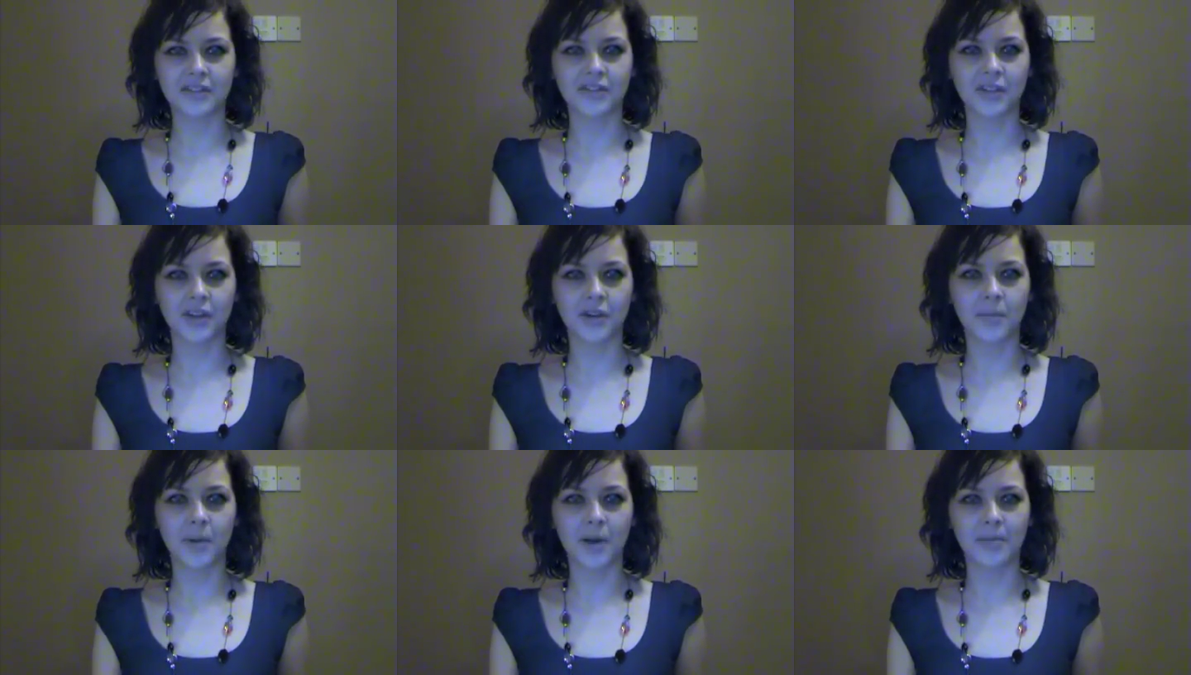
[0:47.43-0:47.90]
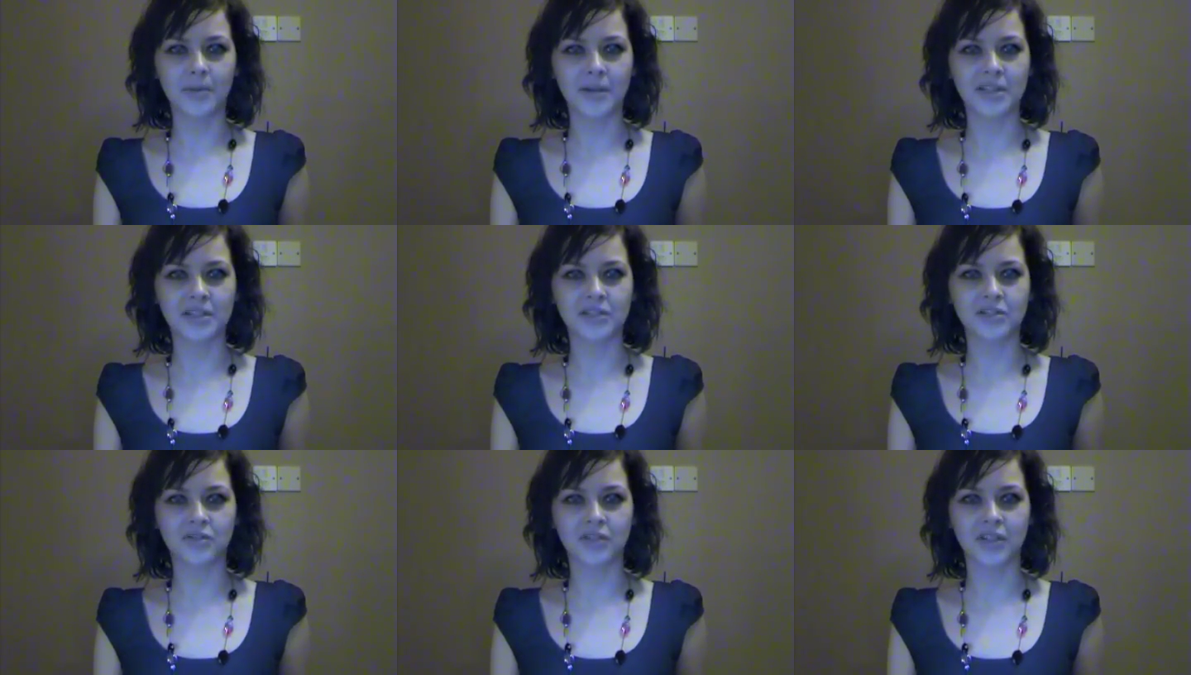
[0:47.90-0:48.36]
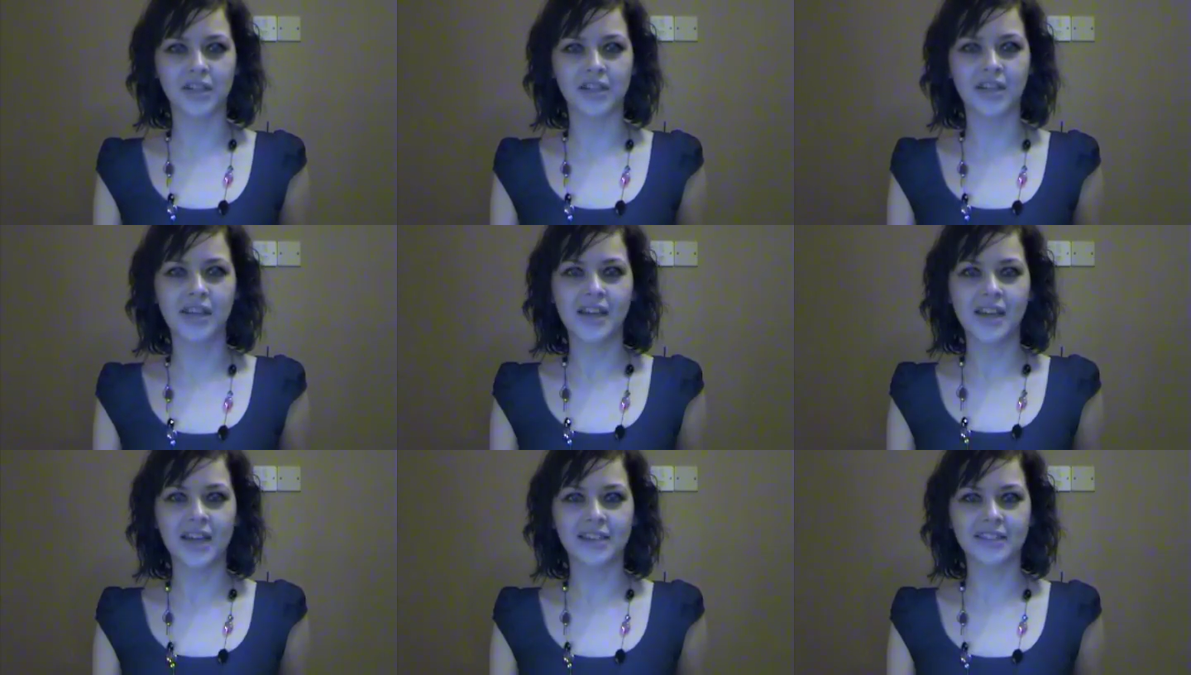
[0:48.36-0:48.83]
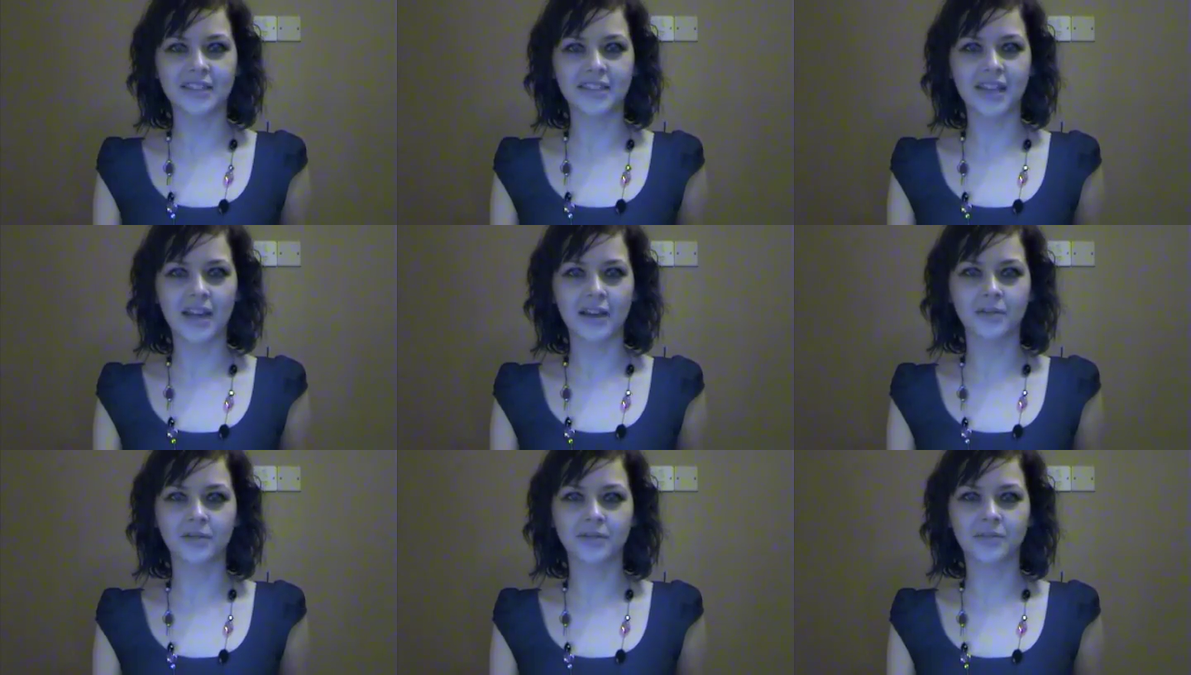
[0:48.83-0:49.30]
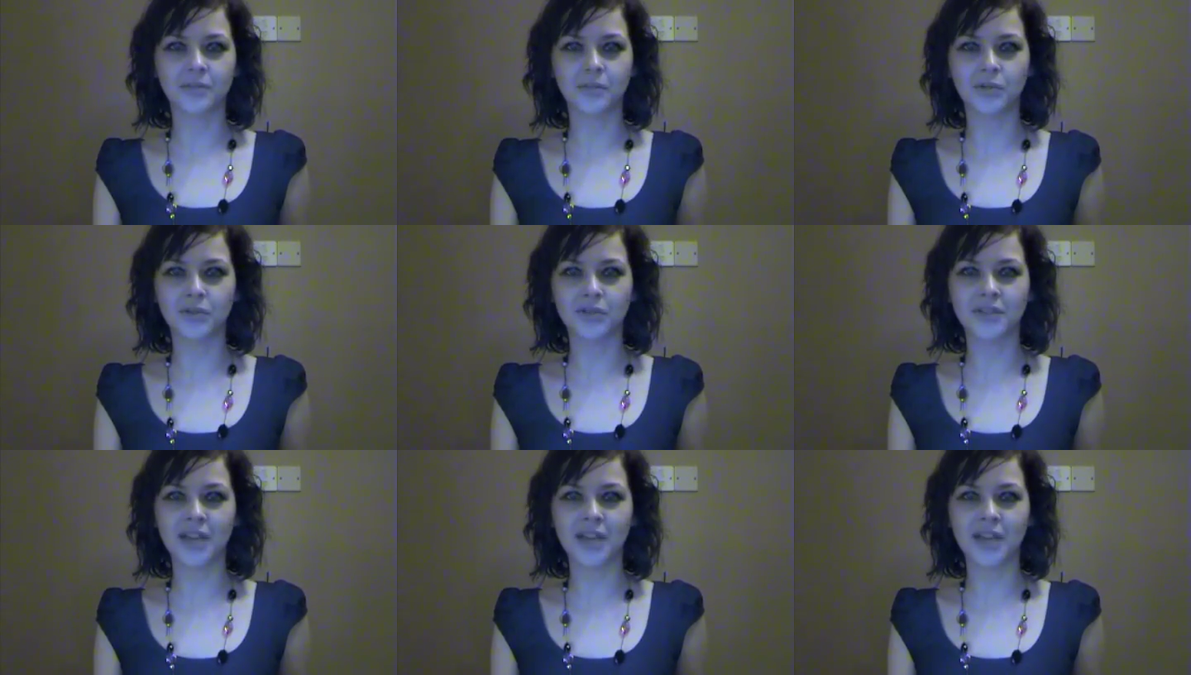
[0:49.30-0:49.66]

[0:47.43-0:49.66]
soap opera history as it tackles more